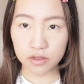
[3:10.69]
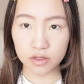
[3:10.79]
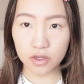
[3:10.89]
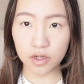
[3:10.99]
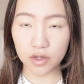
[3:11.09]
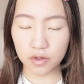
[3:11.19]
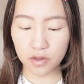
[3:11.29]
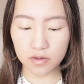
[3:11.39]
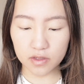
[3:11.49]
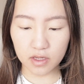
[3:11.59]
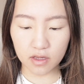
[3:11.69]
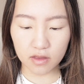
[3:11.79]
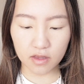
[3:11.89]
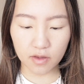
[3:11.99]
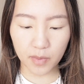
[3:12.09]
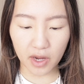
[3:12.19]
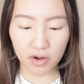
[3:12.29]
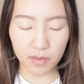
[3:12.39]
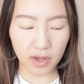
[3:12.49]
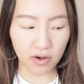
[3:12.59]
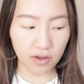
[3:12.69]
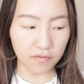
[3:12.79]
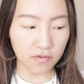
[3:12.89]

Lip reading: So using the Peripera